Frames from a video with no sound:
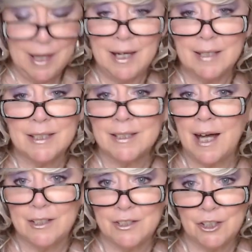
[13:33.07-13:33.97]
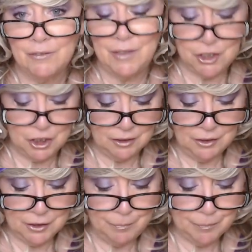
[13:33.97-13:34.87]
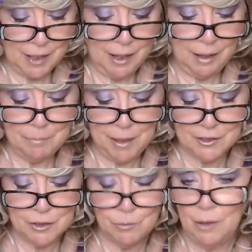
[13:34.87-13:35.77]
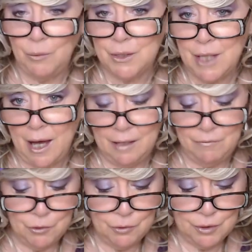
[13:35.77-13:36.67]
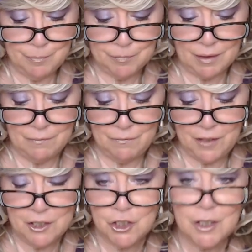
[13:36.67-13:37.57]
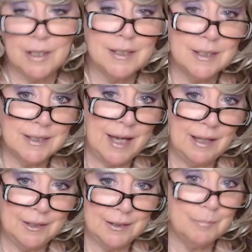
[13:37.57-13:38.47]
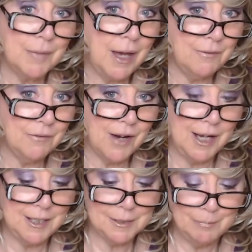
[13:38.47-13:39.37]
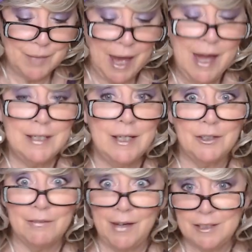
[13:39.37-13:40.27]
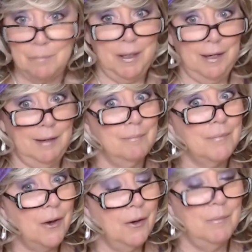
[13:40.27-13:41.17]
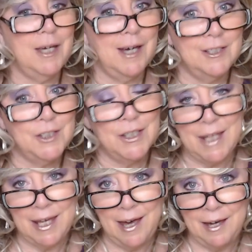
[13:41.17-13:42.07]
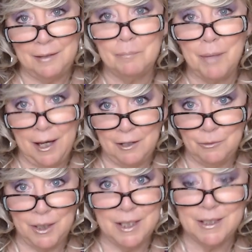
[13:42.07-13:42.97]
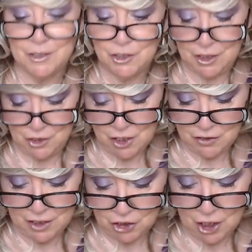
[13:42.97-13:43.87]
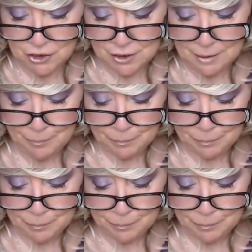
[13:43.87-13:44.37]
It says how to serve it chilled. It pairs well with Thai food, fish, salad, and fries. Now the recipe, oh my gosh, that they had paired with this and just suggested